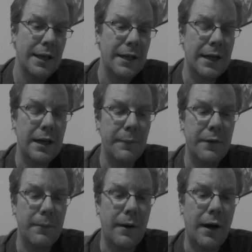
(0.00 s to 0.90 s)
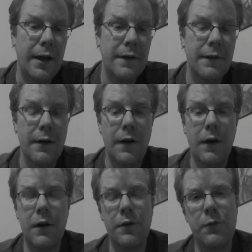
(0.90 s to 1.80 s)
that come to mind
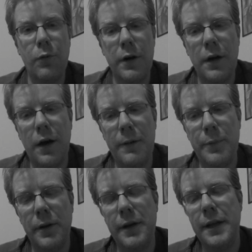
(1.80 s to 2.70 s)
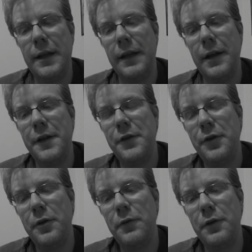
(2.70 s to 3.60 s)
are this one God ability that lets
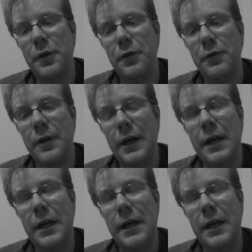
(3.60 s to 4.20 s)
you use